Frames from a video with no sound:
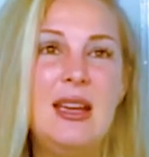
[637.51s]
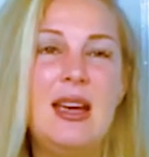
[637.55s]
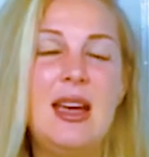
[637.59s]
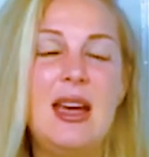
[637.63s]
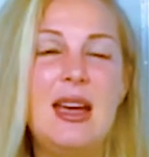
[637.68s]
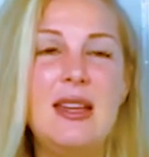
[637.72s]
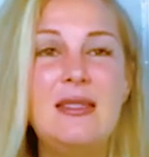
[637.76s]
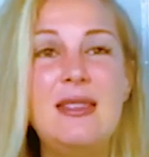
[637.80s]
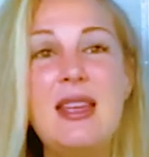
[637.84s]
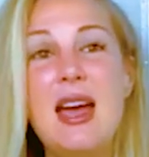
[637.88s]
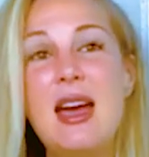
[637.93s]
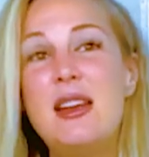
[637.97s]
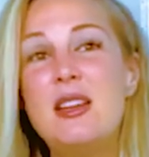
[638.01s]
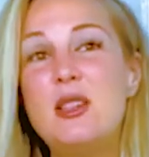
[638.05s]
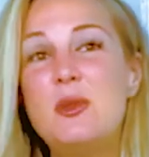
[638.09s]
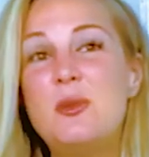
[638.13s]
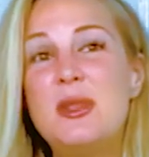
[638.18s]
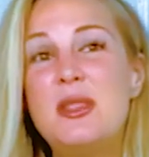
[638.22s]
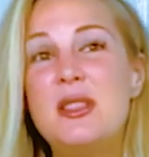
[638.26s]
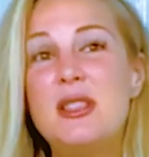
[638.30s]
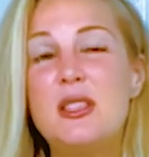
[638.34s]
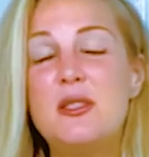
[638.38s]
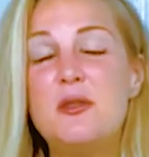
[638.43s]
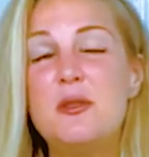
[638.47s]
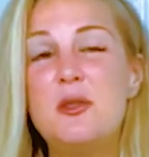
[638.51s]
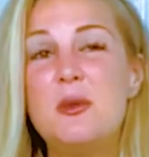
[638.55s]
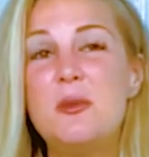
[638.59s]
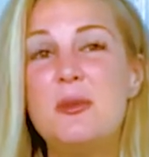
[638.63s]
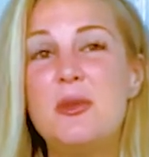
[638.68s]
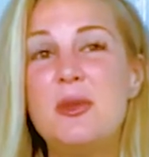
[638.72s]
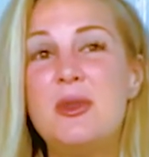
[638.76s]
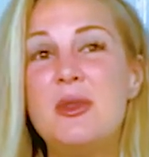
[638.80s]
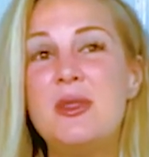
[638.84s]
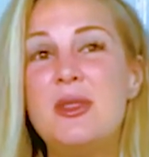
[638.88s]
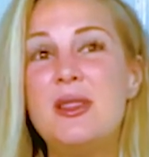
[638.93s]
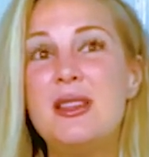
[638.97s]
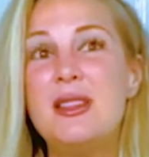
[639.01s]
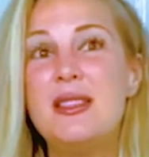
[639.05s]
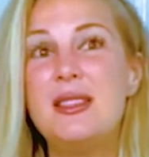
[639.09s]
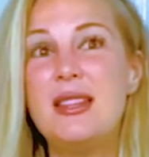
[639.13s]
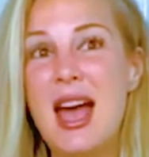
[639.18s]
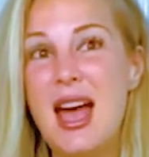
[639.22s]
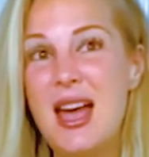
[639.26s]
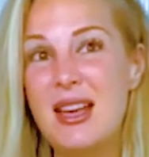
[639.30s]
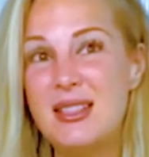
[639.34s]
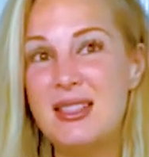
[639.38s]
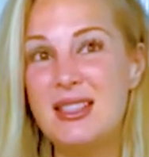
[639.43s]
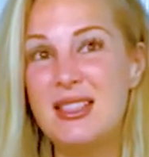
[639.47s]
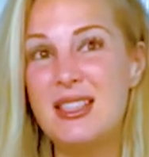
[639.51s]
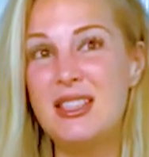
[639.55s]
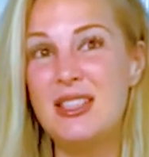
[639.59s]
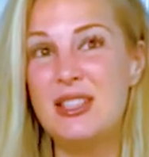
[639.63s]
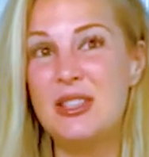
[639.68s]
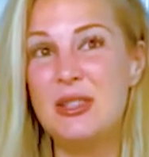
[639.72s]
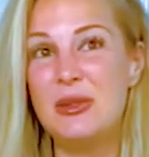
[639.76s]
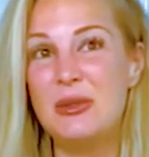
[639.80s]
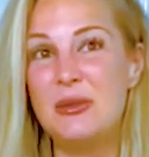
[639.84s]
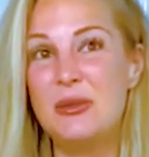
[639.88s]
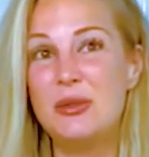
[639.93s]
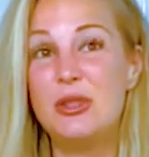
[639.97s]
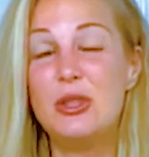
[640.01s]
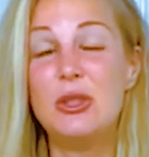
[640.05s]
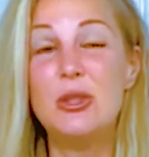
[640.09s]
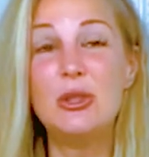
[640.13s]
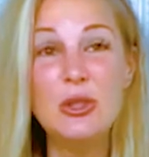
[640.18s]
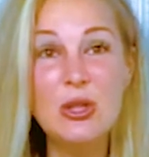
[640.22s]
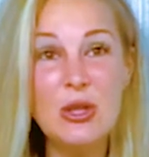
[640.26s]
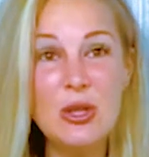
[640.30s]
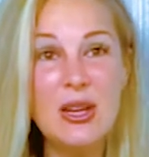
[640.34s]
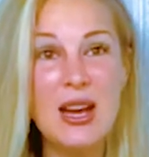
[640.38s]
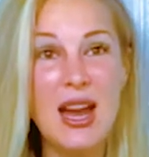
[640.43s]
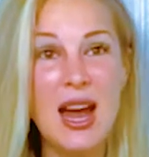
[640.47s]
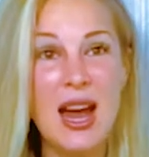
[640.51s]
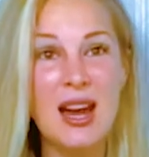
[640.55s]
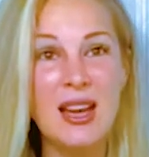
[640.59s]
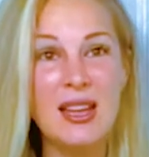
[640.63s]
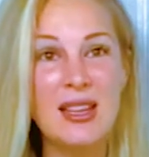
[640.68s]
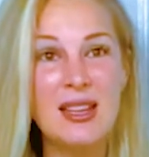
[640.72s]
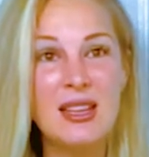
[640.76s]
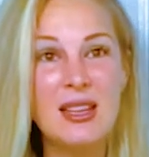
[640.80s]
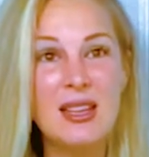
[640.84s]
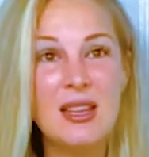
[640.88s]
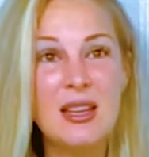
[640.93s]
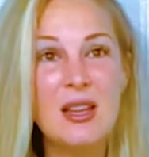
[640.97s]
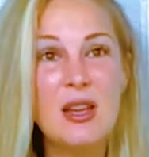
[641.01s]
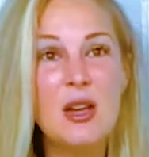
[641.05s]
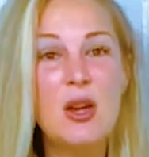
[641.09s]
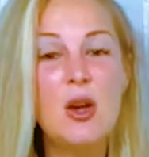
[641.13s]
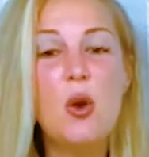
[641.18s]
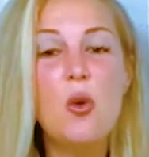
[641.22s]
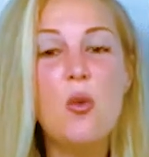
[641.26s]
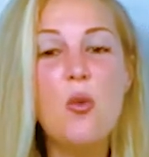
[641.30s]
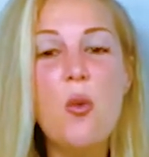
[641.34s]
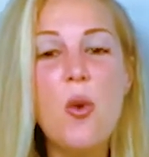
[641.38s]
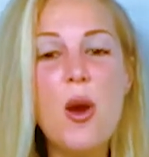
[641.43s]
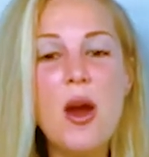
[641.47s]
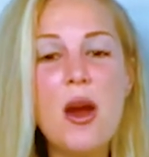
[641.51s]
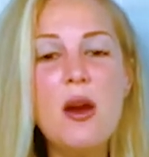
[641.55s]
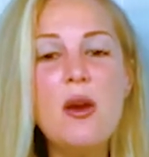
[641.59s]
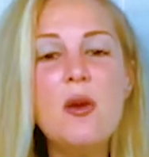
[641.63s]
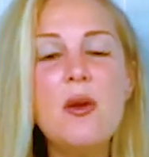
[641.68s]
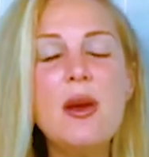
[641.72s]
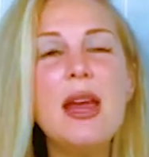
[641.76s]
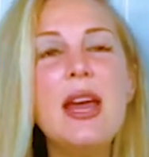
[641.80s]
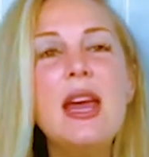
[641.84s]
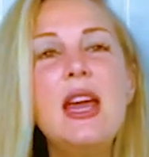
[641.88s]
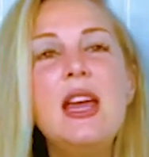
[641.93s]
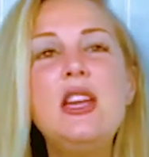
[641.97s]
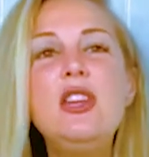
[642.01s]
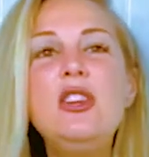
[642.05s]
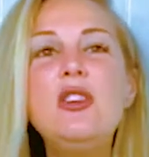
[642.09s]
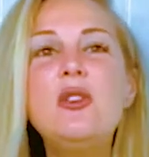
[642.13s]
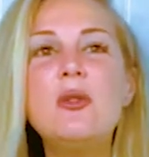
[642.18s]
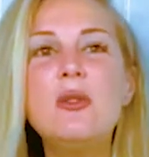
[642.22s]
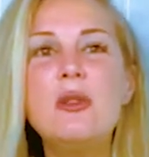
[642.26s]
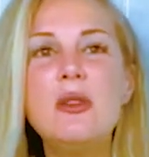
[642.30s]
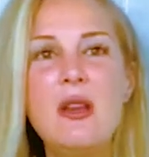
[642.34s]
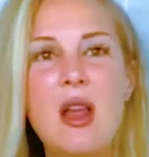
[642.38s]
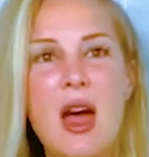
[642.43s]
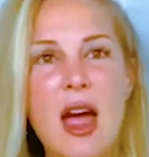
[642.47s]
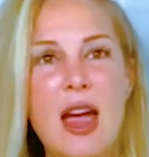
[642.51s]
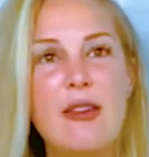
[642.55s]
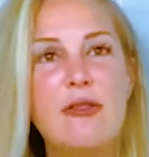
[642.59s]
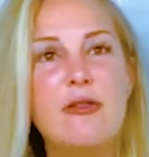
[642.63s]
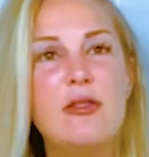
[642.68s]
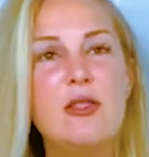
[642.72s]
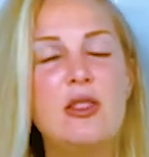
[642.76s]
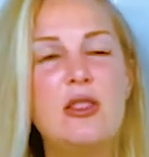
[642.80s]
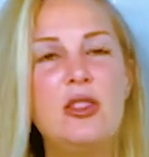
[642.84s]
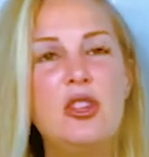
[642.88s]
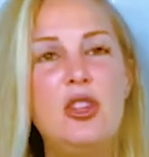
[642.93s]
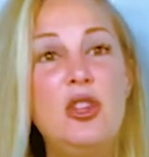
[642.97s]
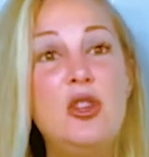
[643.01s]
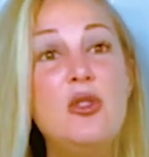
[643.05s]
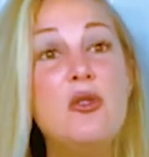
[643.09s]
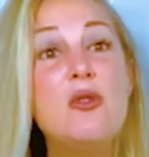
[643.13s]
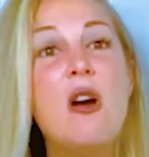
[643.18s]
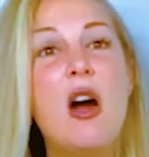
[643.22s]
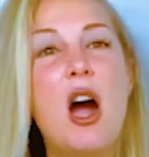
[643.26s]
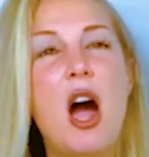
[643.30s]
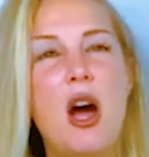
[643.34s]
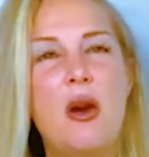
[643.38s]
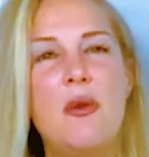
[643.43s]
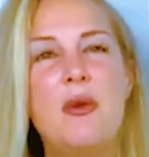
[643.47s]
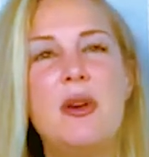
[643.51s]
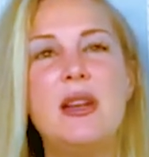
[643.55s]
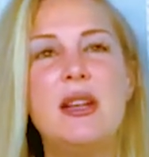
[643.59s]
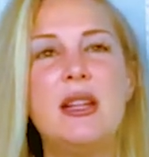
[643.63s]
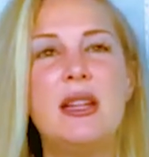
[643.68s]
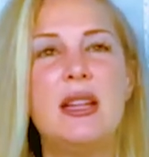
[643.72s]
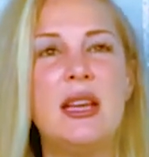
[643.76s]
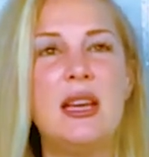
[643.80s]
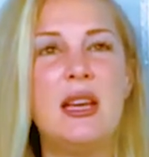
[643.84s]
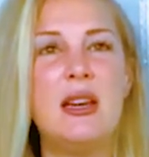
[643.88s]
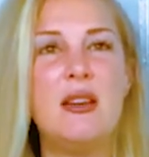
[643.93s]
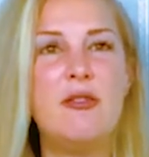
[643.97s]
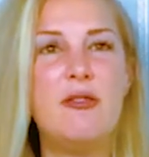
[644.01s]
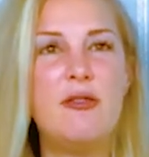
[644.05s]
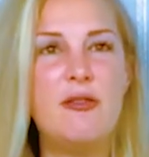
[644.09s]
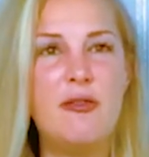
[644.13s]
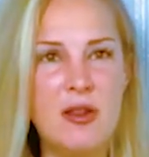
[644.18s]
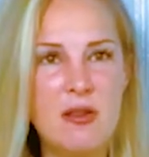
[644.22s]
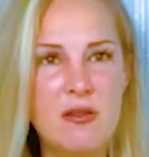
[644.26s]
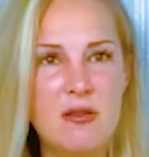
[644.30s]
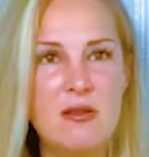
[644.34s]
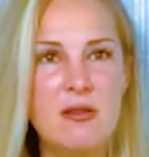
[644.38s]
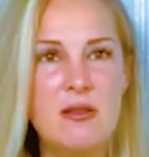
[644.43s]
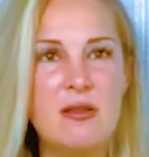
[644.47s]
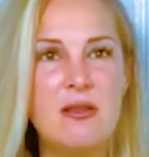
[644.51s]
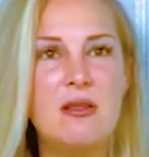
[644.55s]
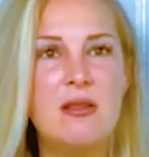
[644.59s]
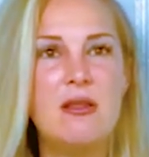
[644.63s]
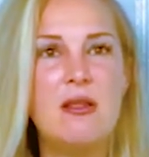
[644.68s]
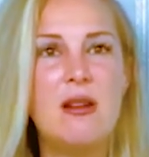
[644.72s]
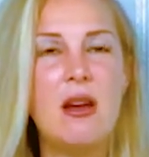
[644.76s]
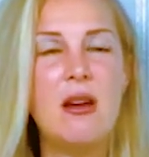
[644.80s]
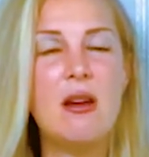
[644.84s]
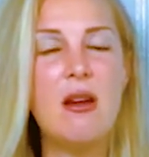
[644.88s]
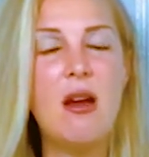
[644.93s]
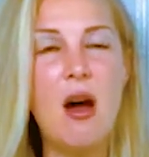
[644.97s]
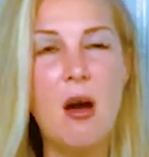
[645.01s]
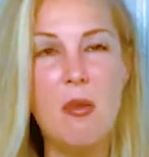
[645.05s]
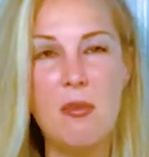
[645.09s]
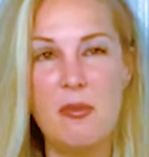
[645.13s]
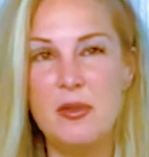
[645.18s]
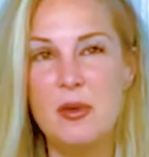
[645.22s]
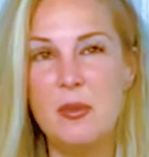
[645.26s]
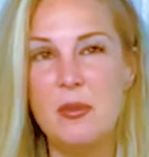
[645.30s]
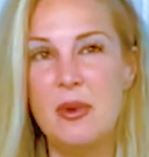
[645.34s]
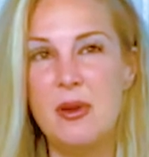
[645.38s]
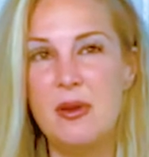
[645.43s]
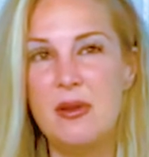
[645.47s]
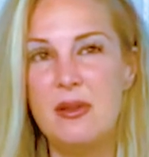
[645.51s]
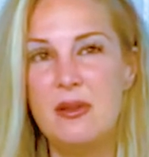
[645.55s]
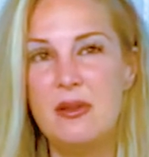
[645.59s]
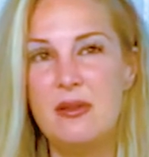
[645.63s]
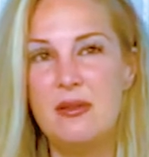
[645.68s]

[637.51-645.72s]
And that is what this full moon is asking you to look at. Where in your life do you currently feel uncomfortable?